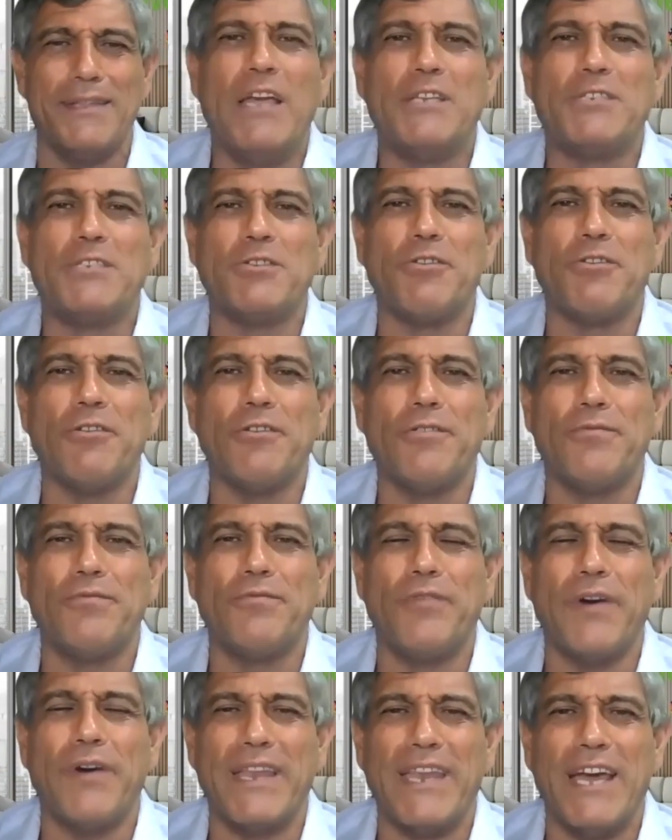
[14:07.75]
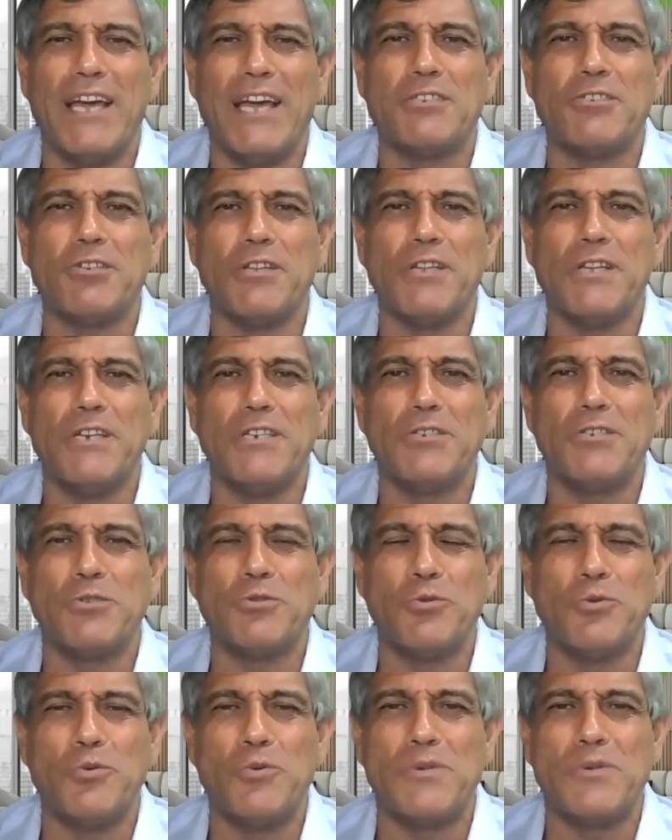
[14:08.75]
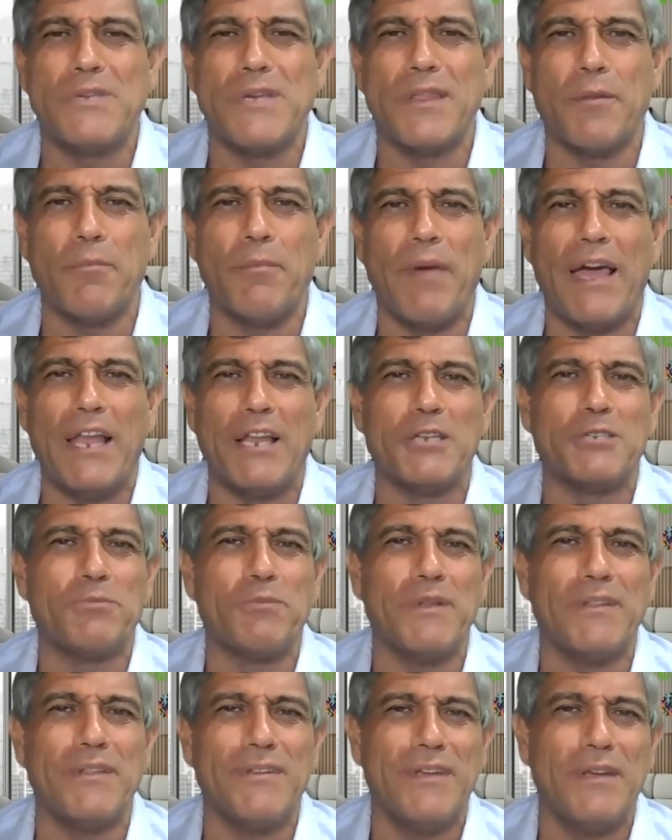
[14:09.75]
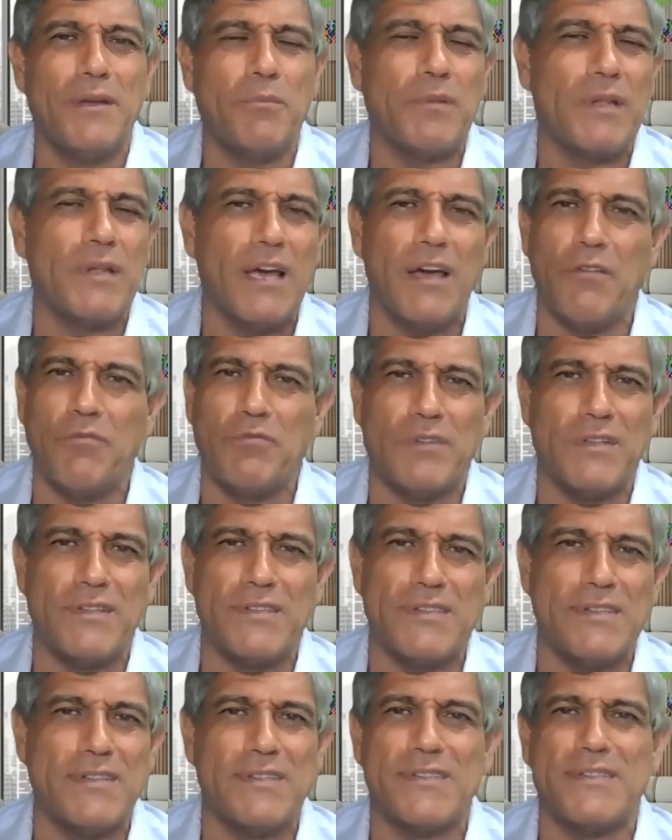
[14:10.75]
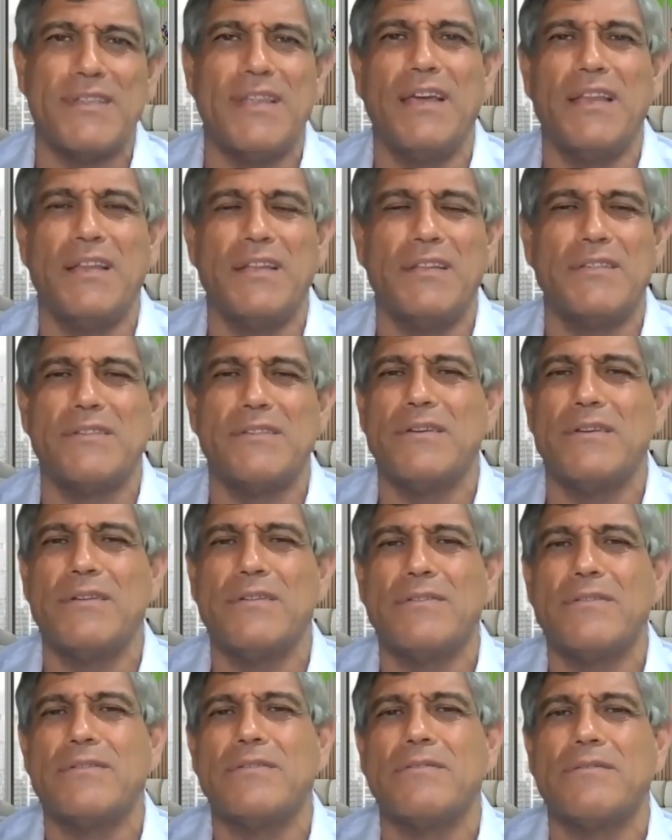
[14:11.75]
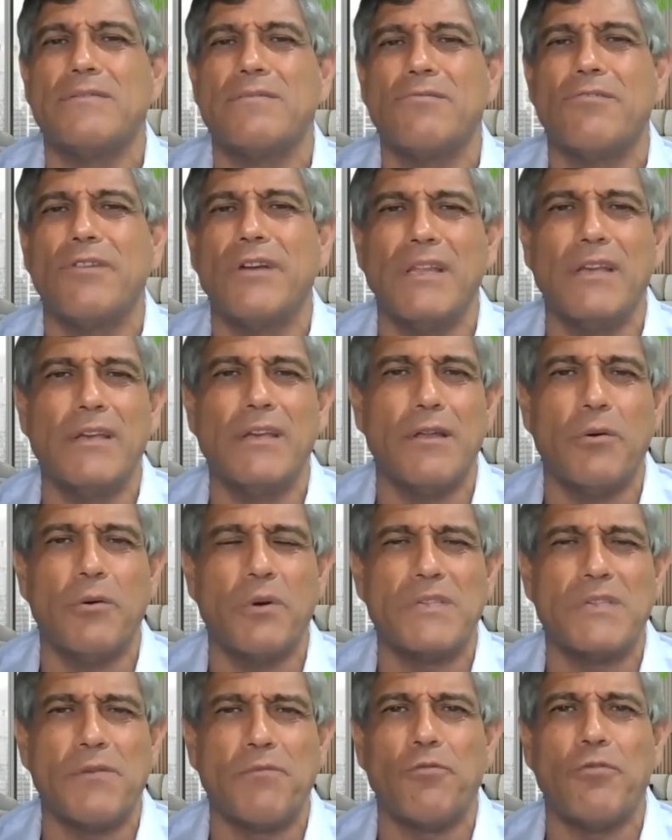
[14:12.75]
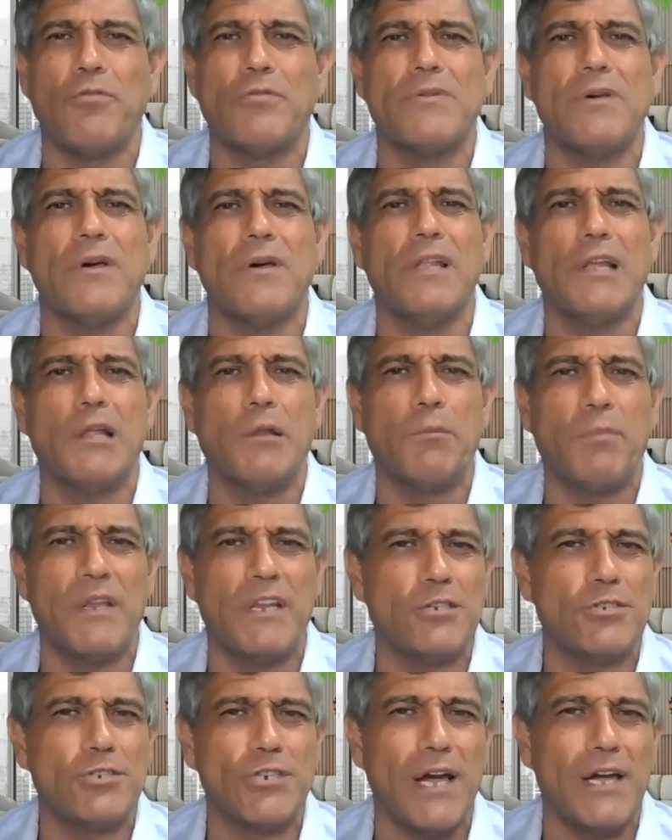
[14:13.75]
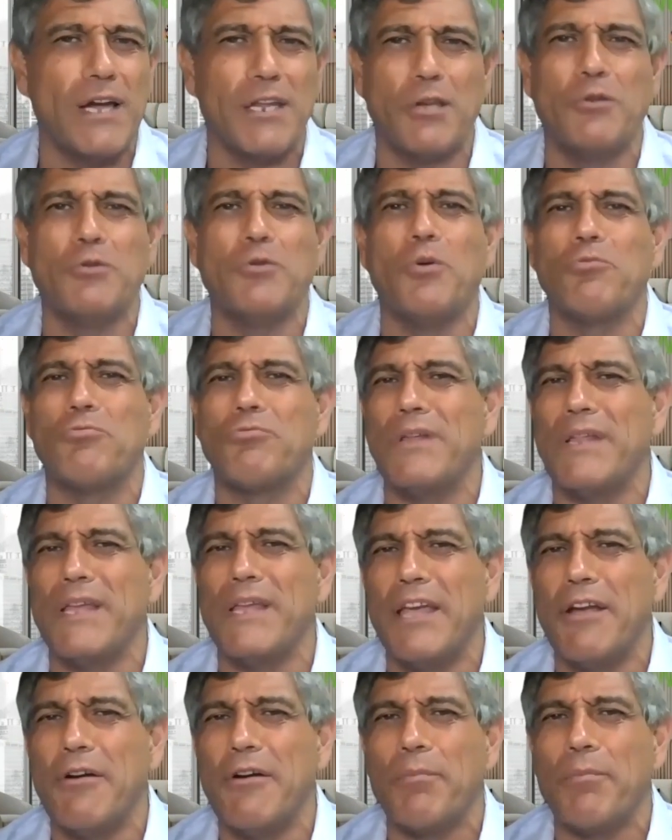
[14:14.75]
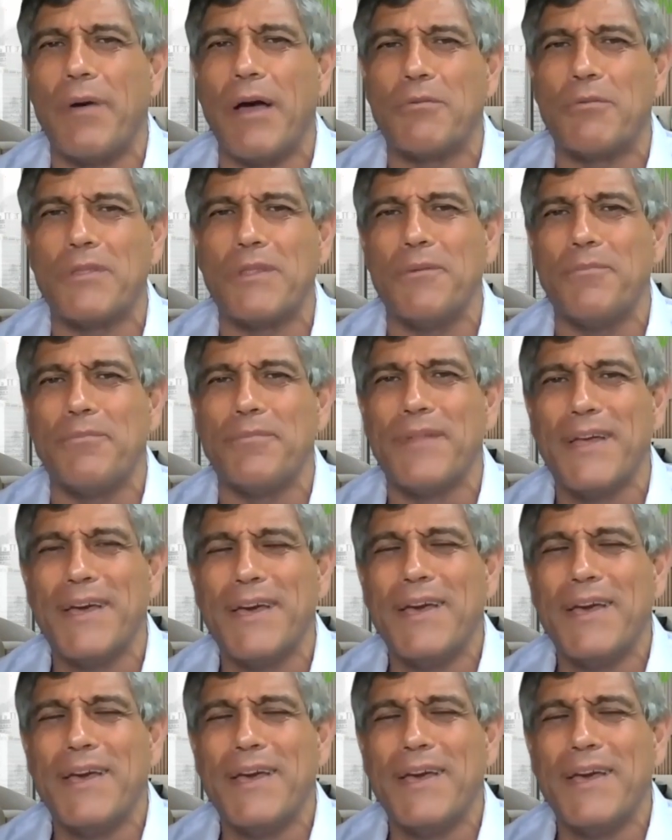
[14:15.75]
major financial issues and the management team left. And since then, it's really, except for a little bit in China, you don't really hear about them.